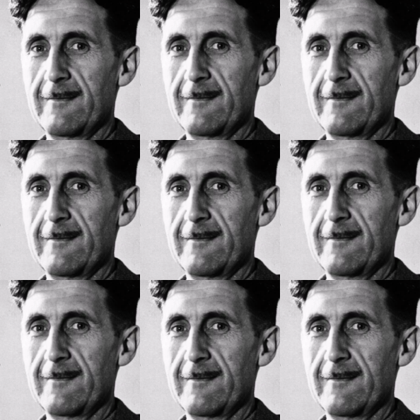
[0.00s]

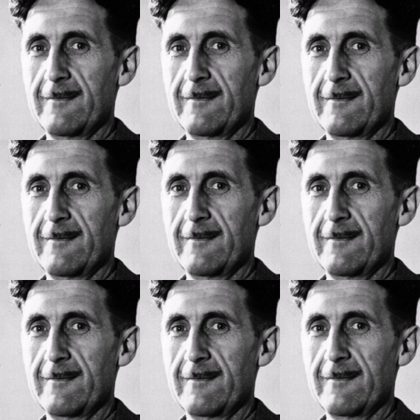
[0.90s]

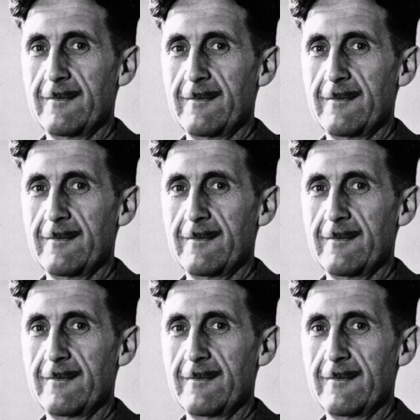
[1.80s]
(no one is talking)